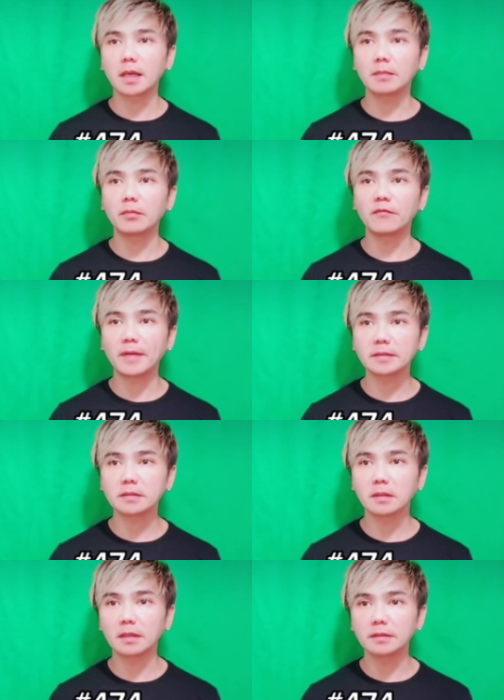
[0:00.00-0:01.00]
Hashtag
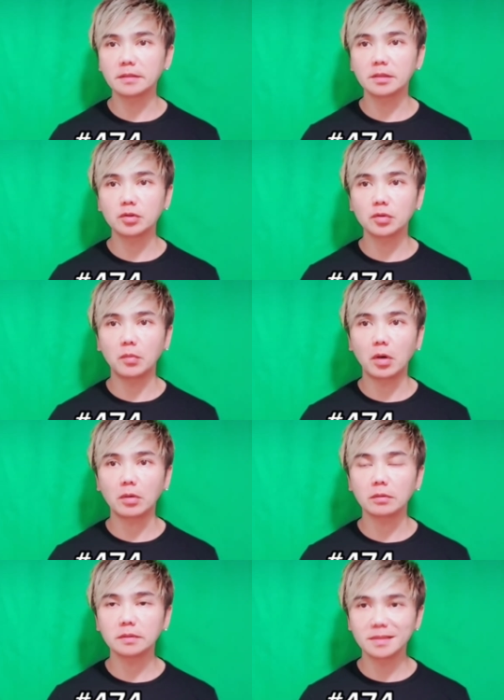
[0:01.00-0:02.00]
It
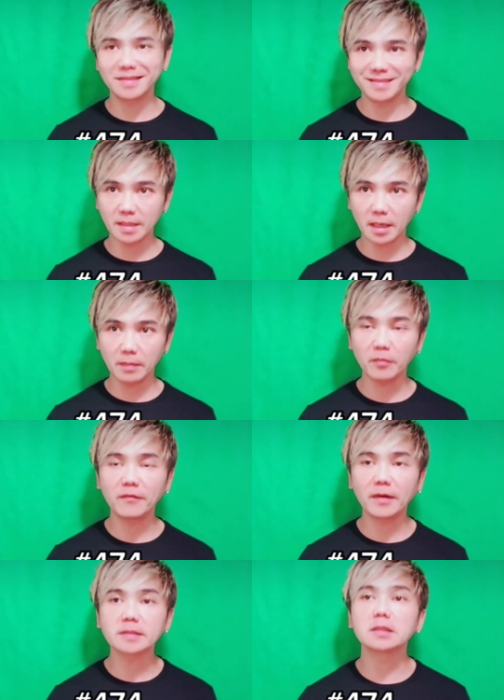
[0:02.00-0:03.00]
is your
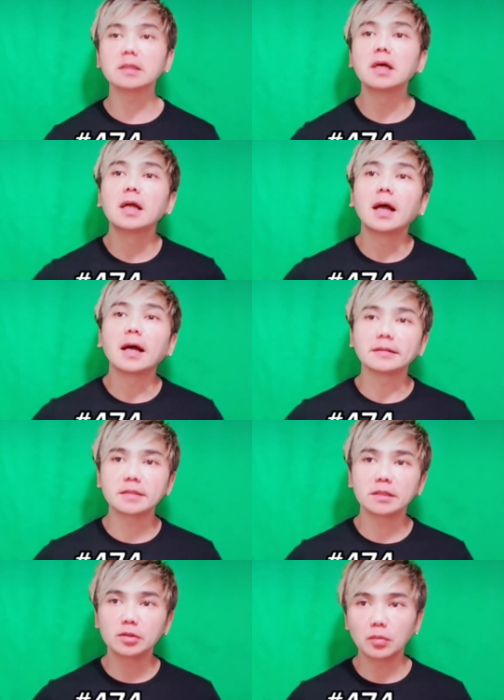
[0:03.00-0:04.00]
hairdressers for 10 years.